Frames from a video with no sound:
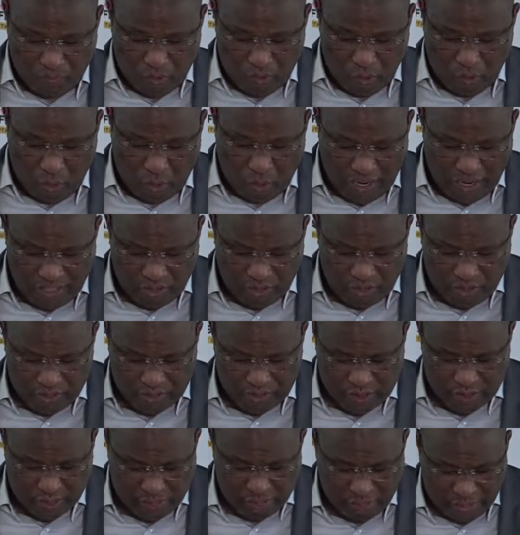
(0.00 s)
We wanted to
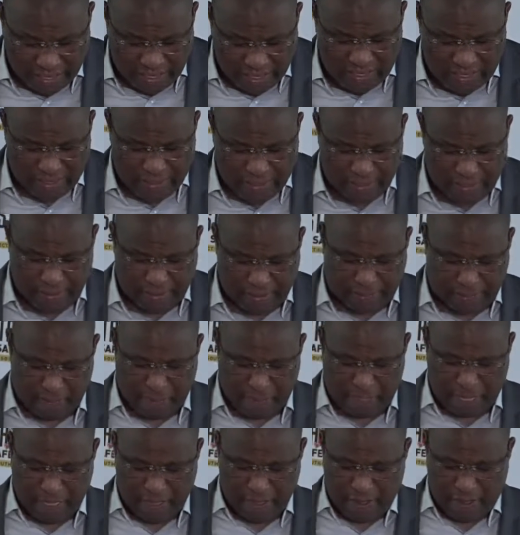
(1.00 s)
dispel
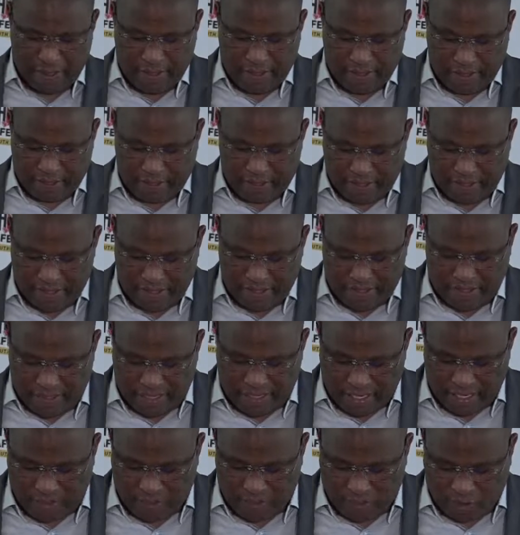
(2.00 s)
the myths
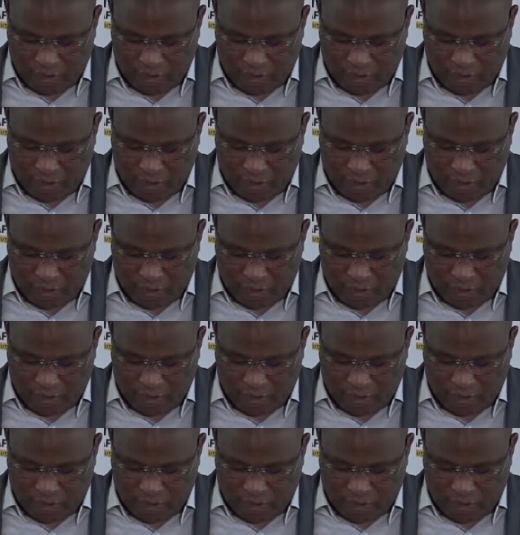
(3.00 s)
and